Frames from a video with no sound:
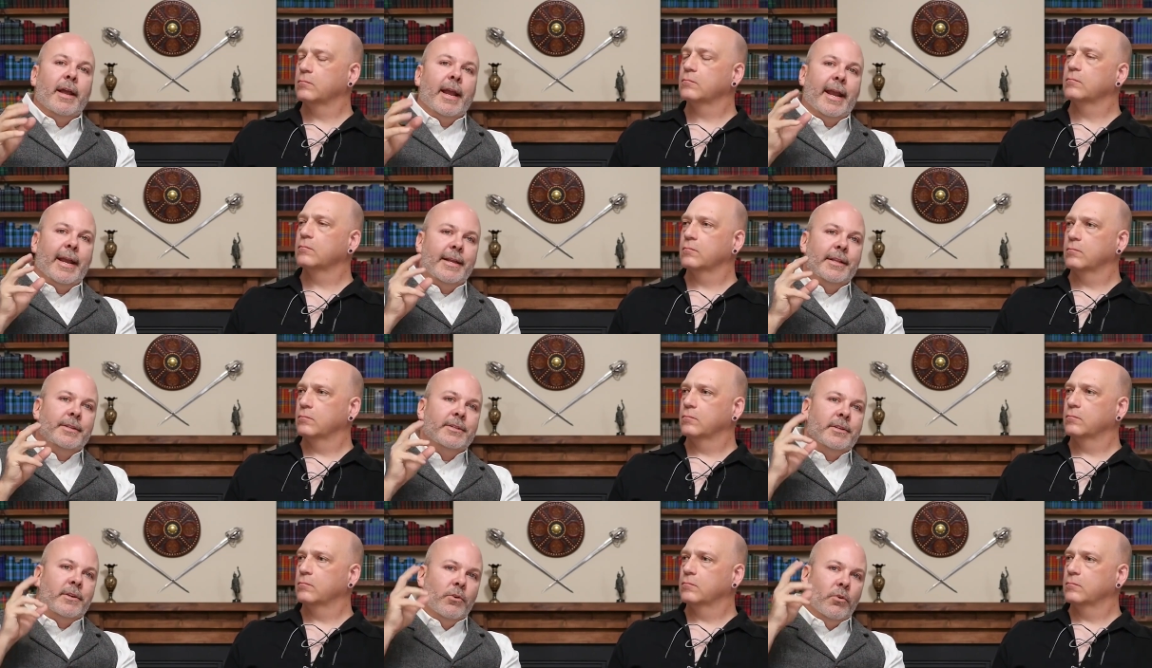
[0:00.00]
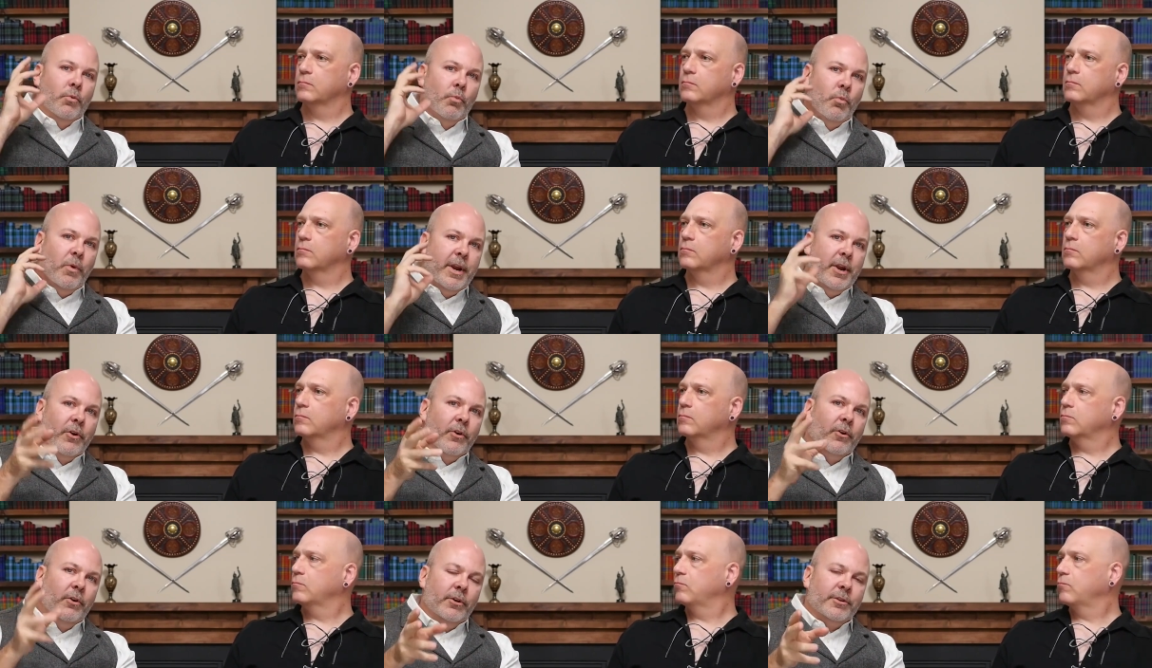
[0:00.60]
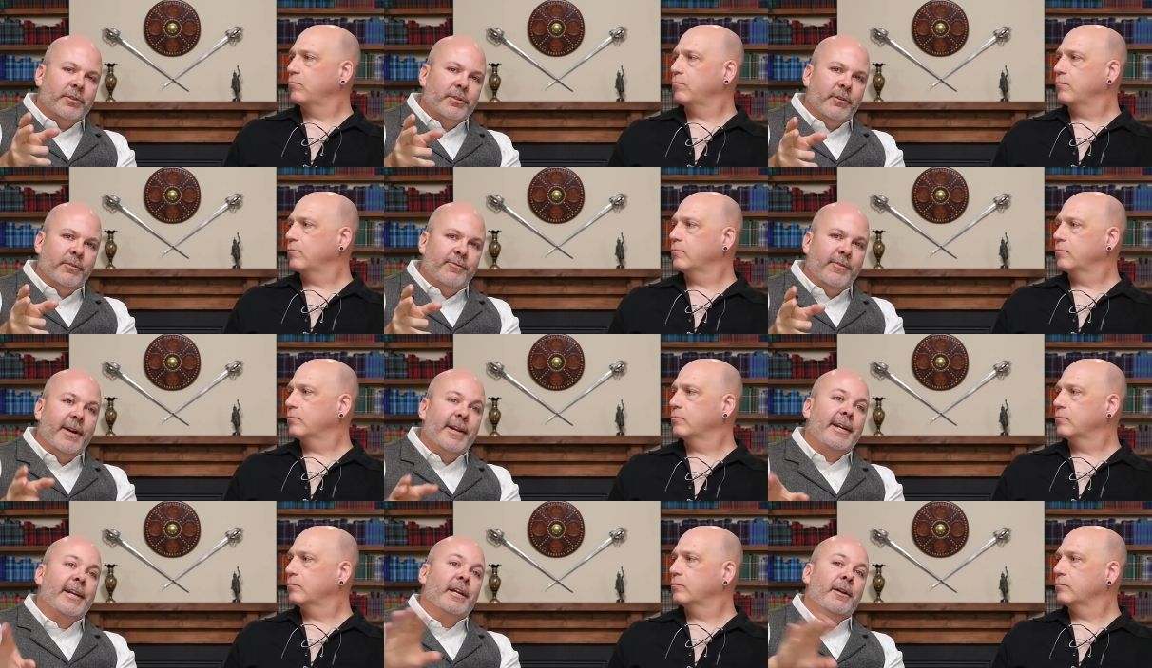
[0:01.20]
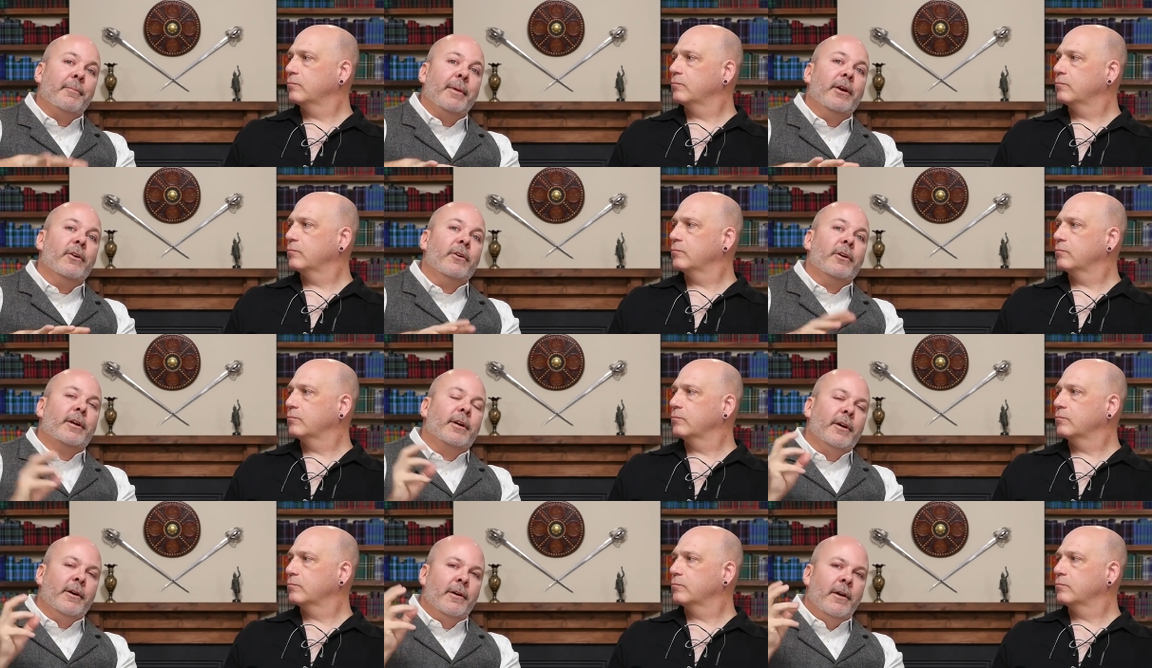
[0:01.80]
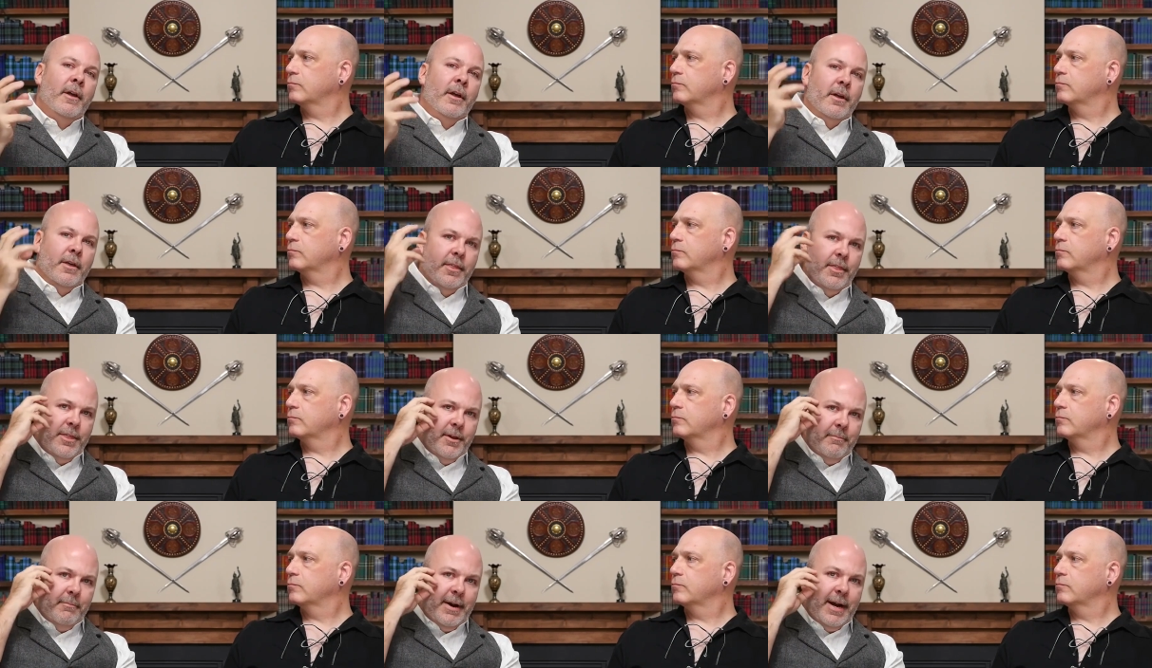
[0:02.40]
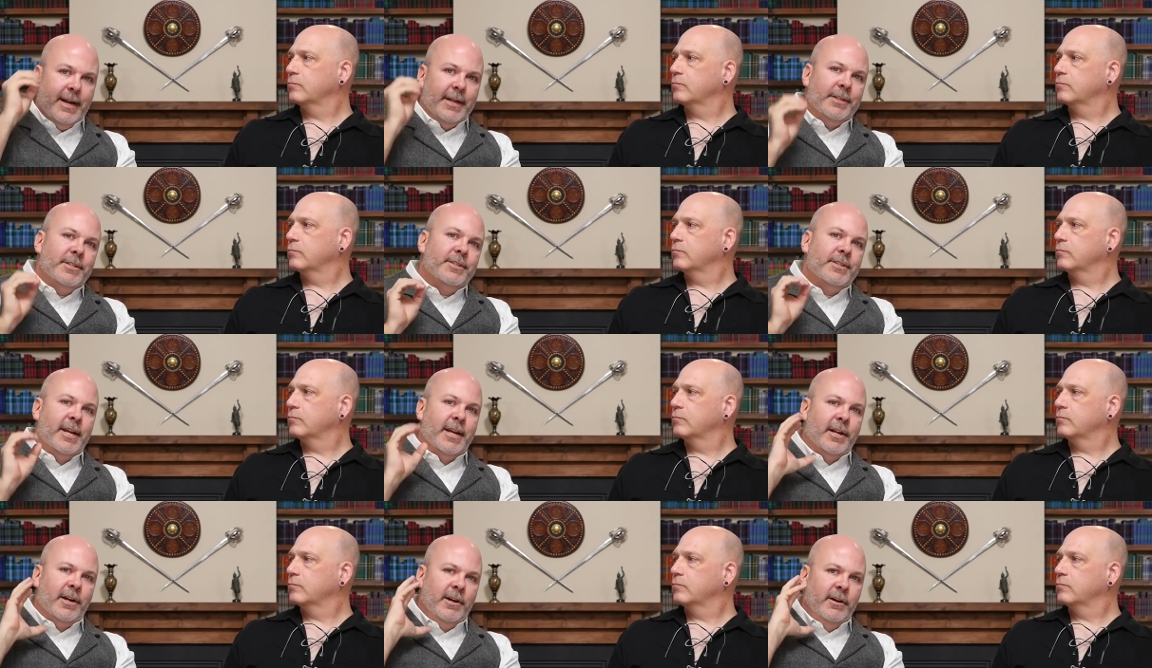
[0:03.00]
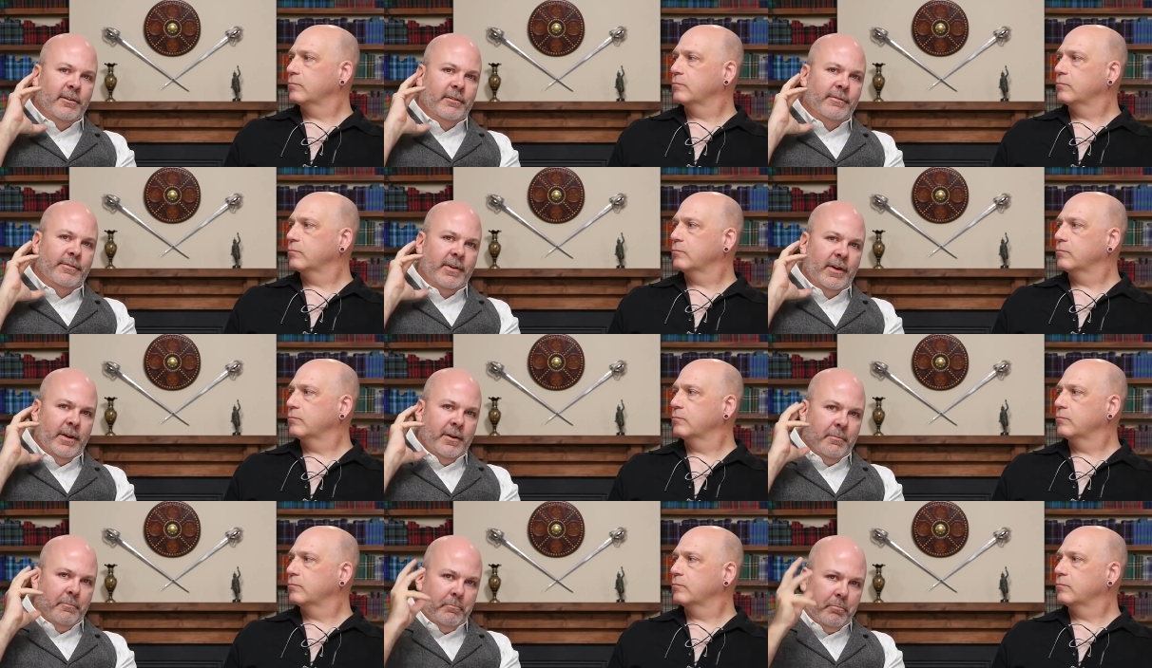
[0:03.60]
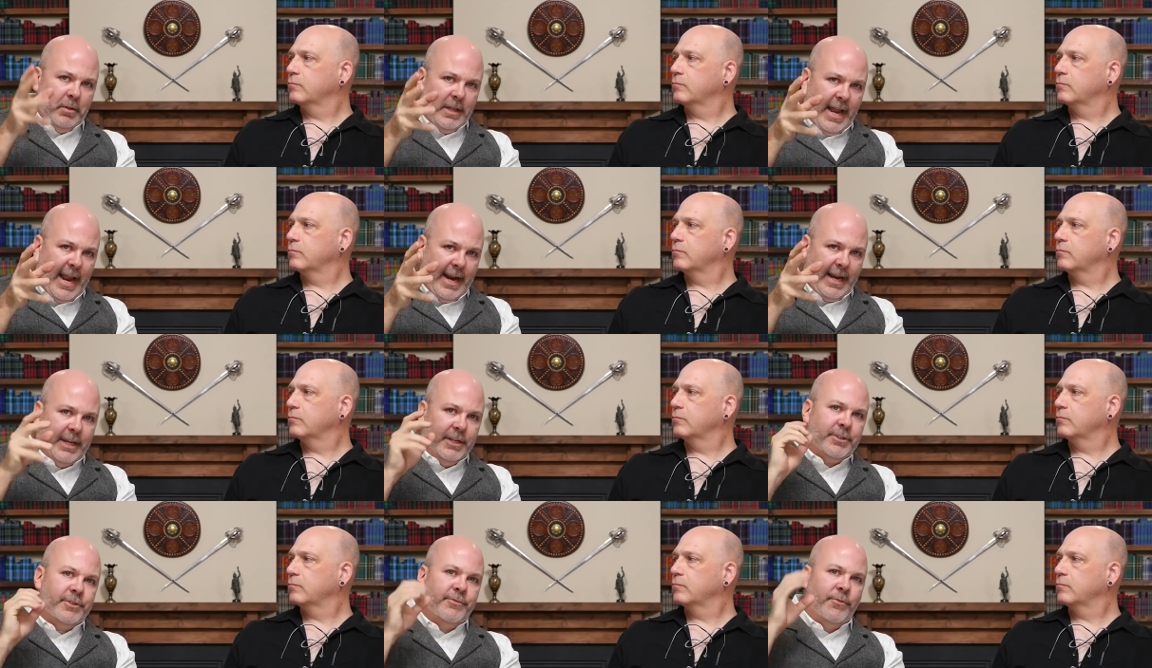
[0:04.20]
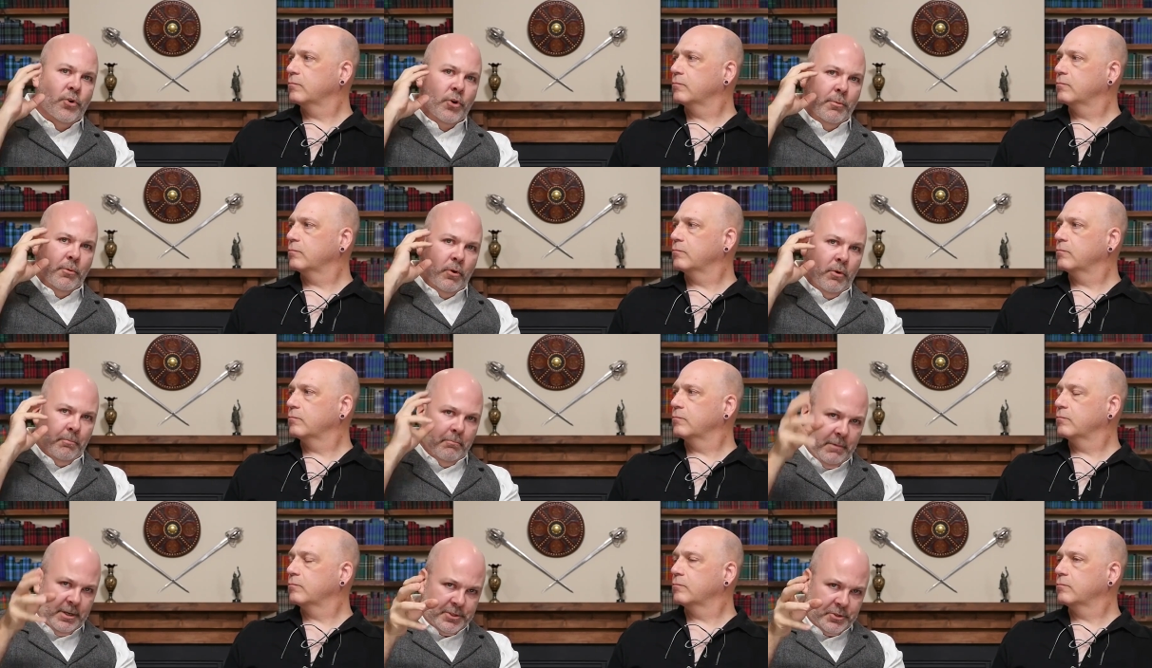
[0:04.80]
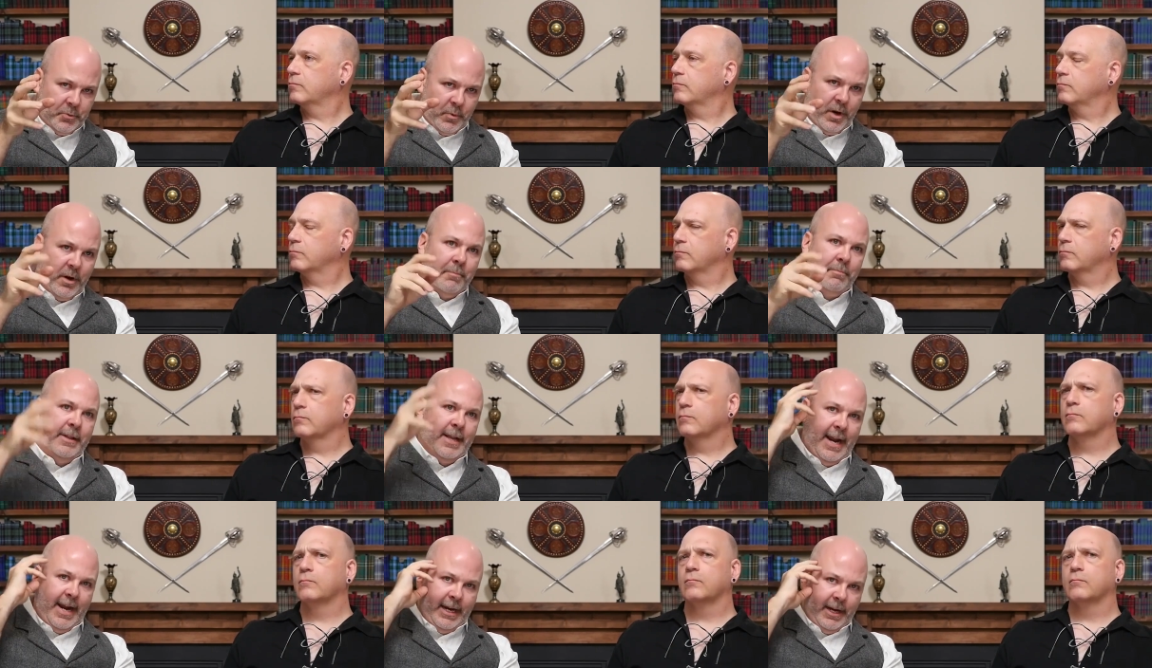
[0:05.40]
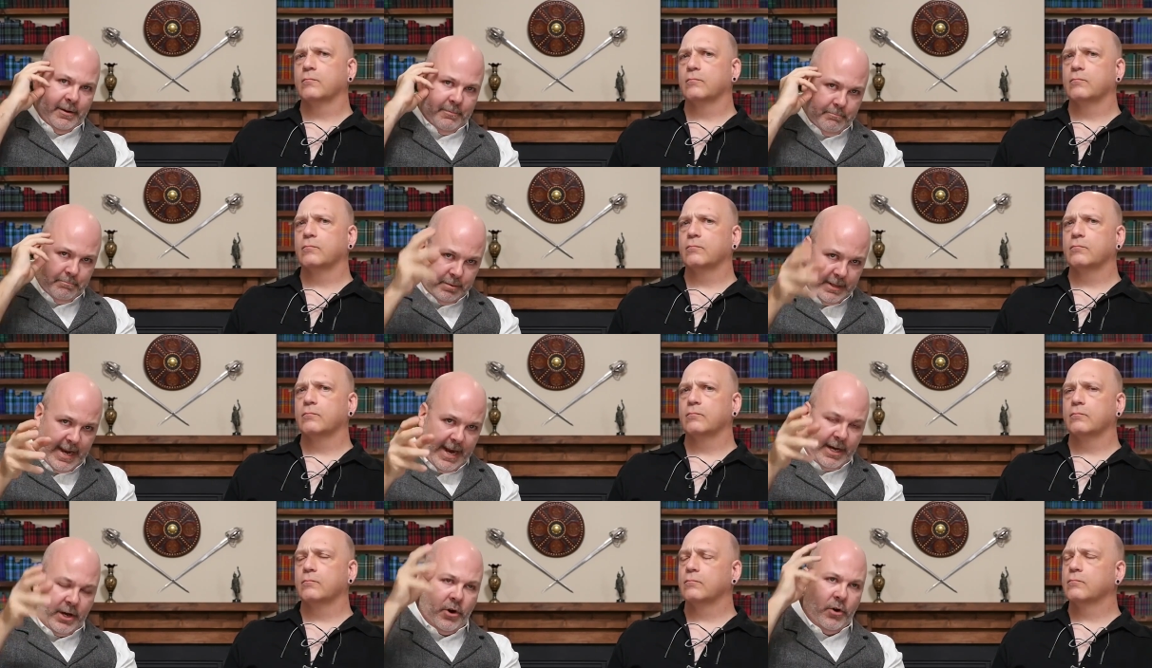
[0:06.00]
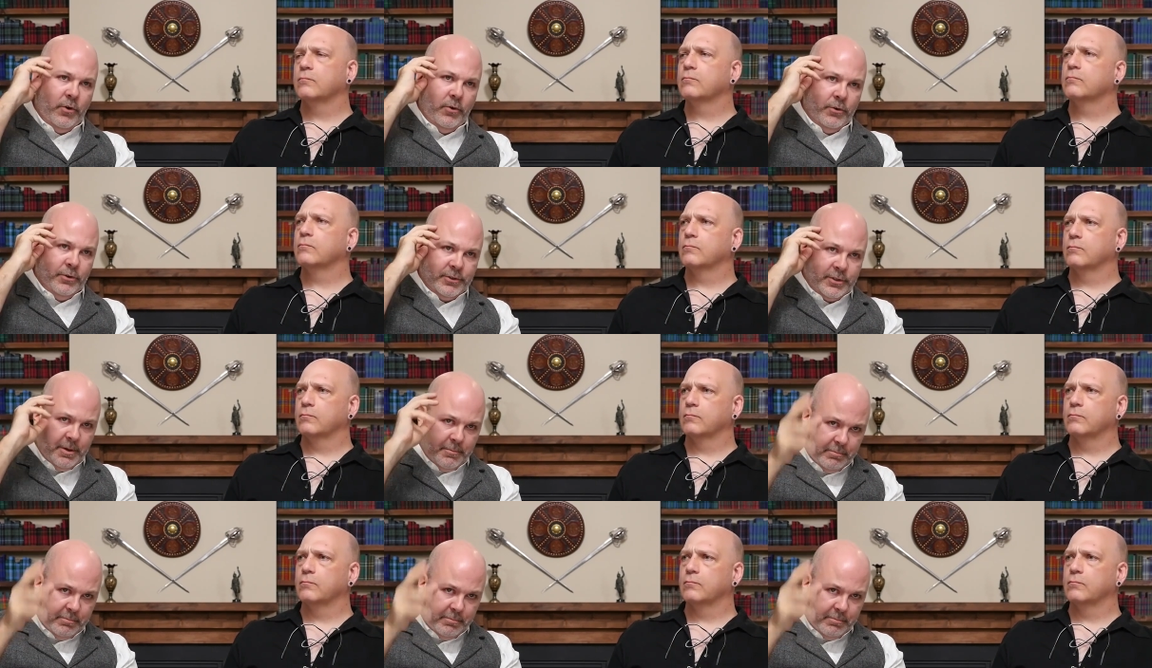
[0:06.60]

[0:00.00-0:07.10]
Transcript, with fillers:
Speaker 1: And we are also fighting in America the mindset of black is formal, must wear black, black hose,